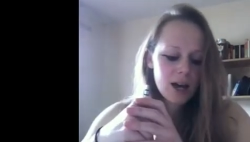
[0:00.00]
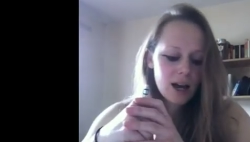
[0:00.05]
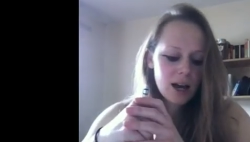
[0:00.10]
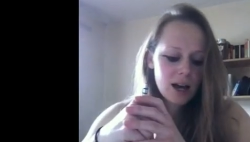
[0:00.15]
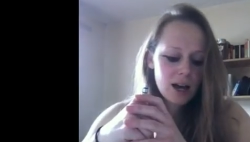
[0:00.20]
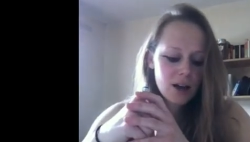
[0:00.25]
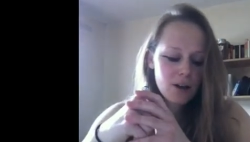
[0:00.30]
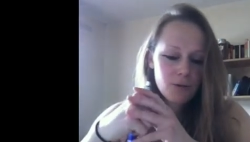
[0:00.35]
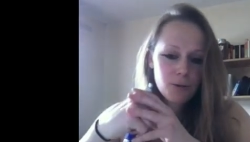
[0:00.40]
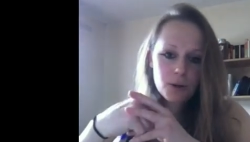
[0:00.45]

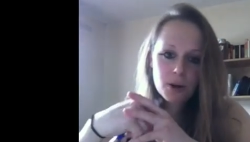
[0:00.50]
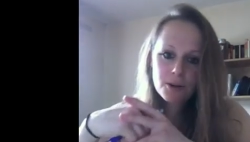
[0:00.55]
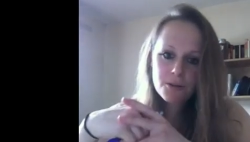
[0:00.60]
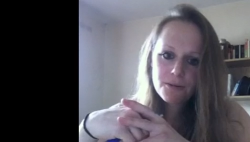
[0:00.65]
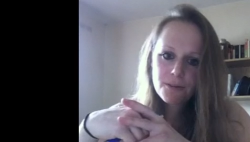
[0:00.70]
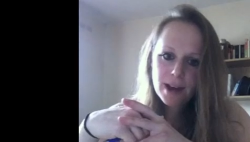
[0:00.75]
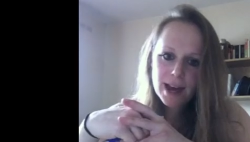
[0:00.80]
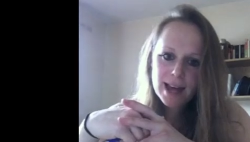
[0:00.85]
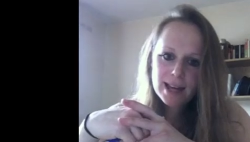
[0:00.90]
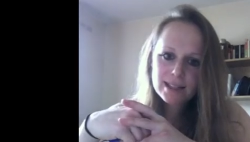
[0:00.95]
Uh, for
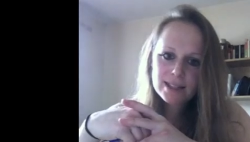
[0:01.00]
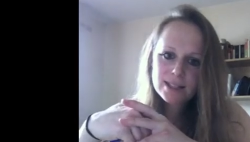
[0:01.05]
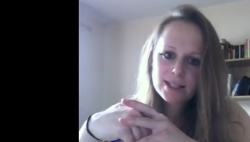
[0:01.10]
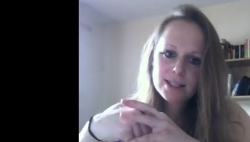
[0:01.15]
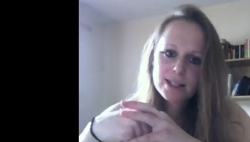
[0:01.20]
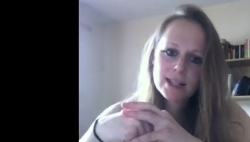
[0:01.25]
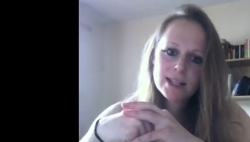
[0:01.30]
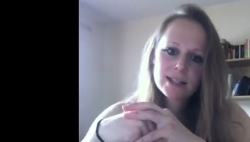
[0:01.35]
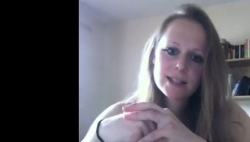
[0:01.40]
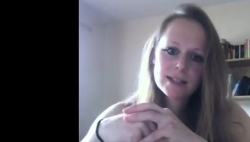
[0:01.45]
fat,
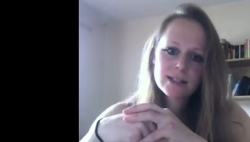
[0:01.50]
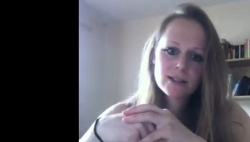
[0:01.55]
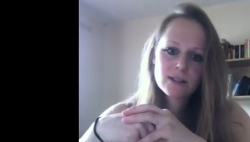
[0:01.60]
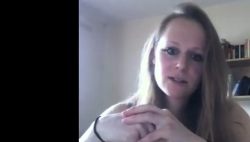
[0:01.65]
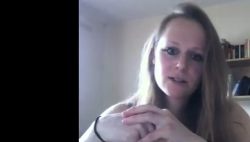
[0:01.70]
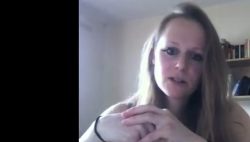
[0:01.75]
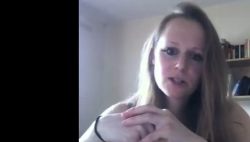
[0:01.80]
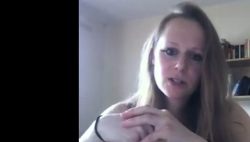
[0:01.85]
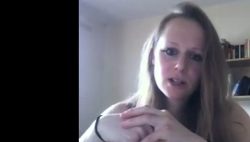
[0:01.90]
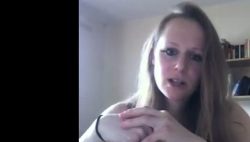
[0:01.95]
it is
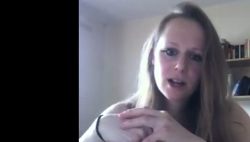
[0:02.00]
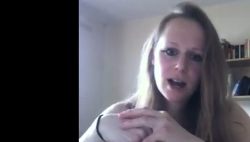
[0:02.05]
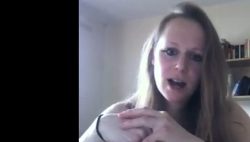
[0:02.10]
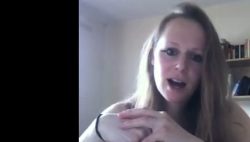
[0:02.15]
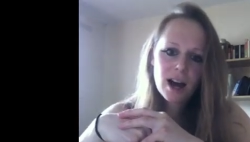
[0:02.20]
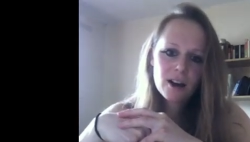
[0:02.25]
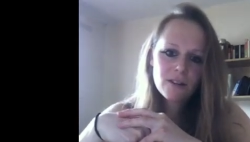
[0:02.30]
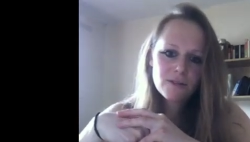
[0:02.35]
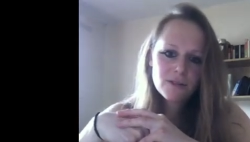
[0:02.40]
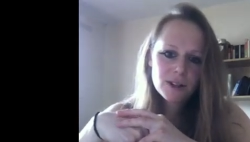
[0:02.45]
usually
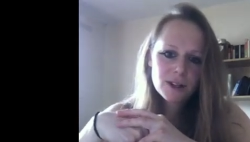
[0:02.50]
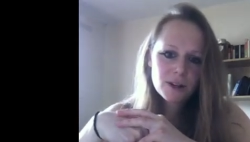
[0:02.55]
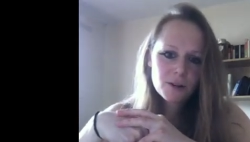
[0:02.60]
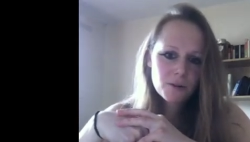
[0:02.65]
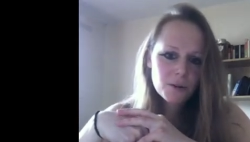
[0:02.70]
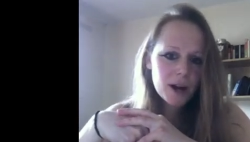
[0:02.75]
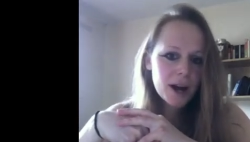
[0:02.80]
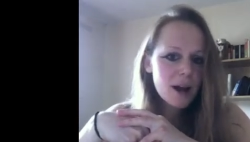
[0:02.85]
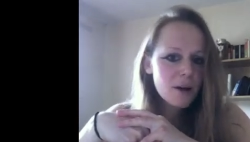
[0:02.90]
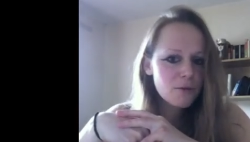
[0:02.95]
half a
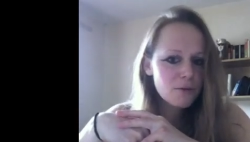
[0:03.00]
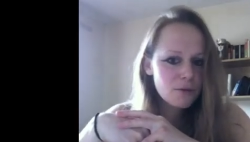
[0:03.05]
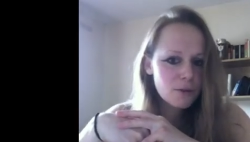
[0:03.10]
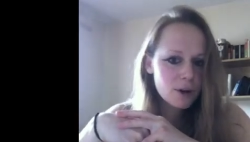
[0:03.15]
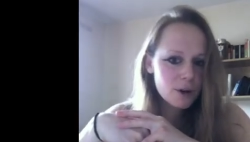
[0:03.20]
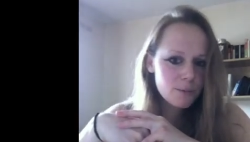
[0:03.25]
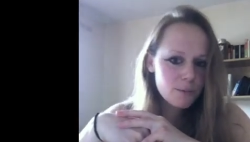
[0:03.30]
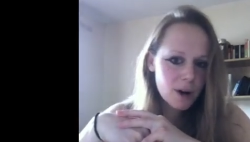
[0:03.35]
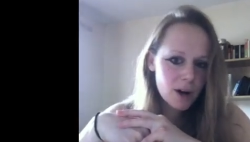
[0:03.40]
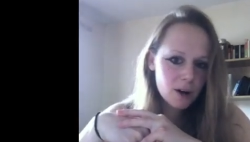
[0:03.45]
gram
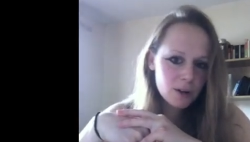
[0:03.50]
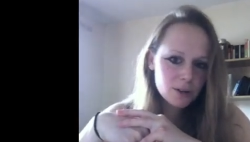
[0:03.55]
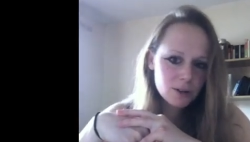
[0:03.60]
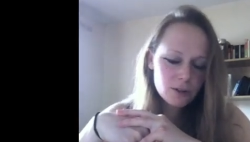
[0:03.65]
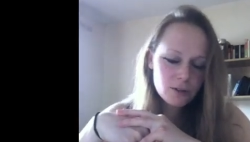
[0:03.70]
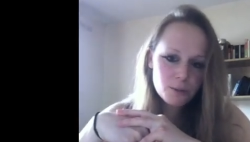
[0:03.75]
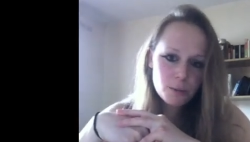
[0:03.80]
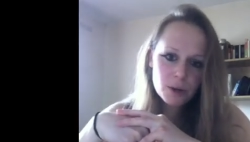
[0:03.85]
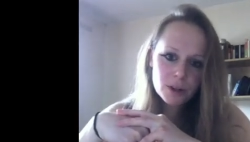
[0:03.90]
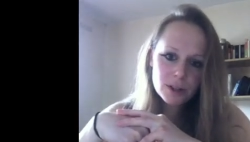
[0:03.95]
for a pound
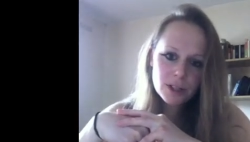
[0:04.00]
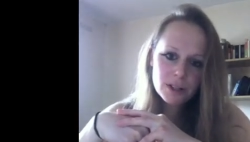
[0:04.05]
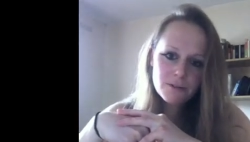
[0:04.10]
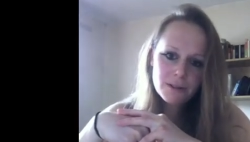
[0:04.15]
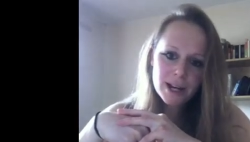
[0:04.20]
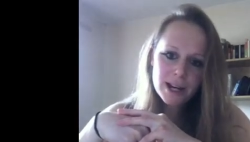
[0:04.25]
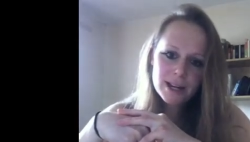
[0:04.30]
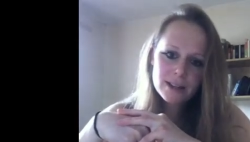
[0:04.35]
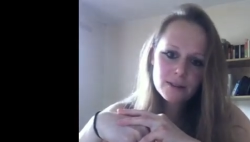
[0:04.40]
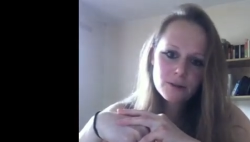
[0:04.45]
of body
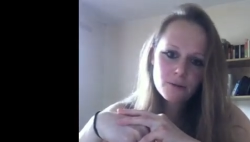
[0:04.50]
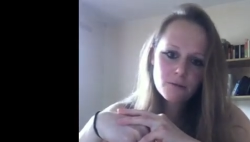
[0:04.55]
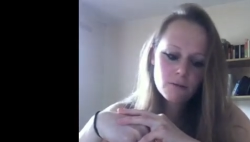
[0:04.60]
weight